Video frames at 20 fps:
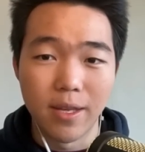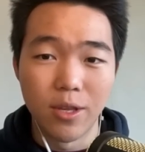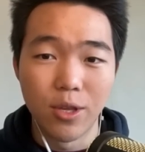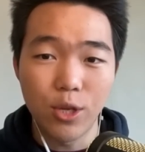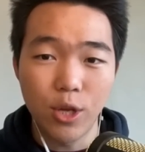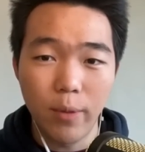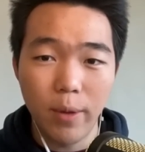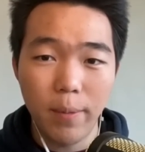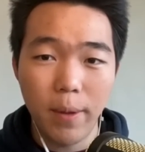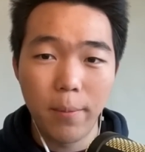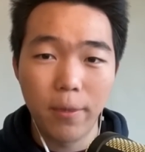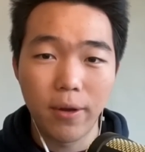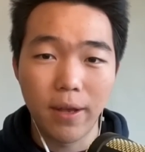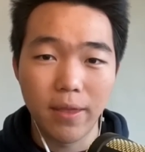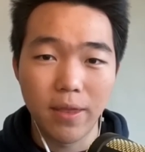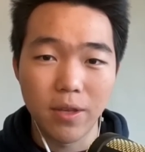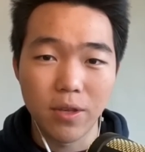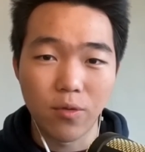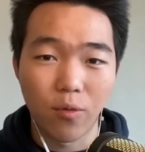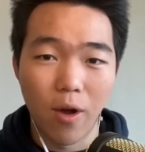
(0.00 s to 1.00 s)
and so many people
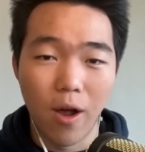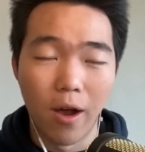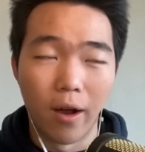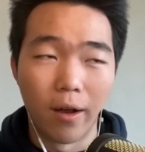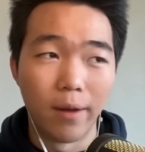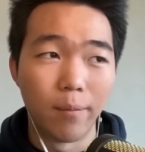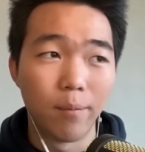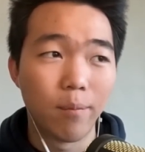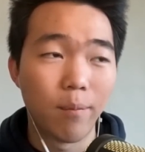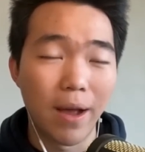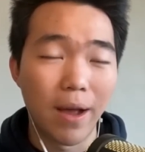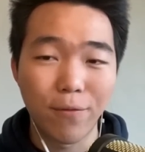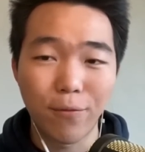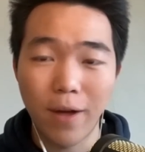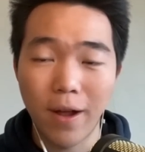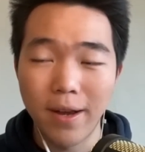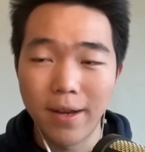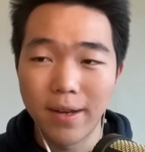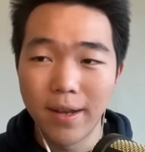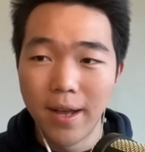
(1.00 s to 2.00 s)
get this wrong, and my
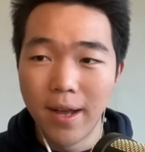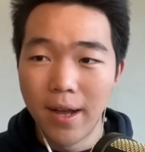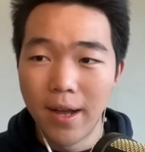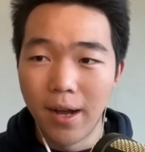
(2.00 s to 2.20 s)
friend